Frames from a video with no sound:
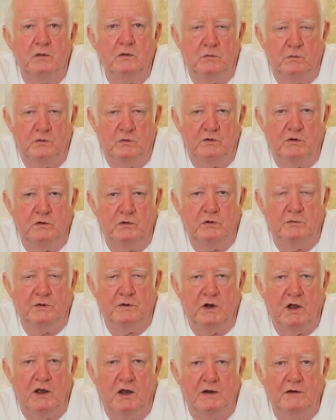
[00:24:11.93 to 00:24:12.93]
we'll do number
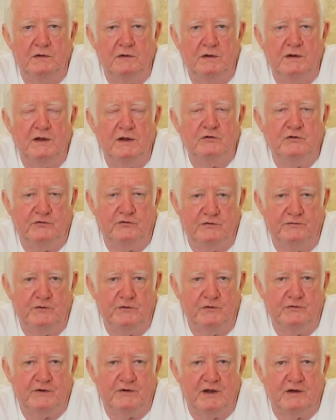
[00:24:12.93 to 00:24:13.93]
9 in just a
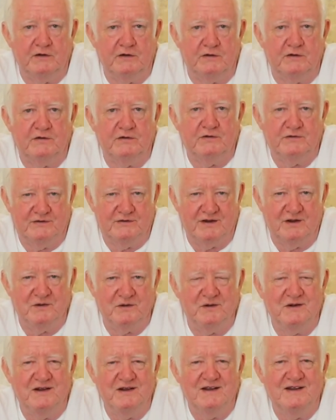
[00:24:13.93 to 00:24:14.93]
few seconds.
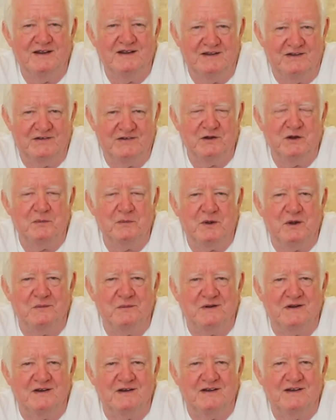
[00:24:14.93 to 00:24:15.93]
So see you in a
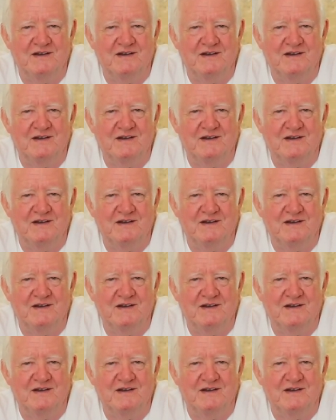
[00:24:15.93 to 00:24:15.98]
moment.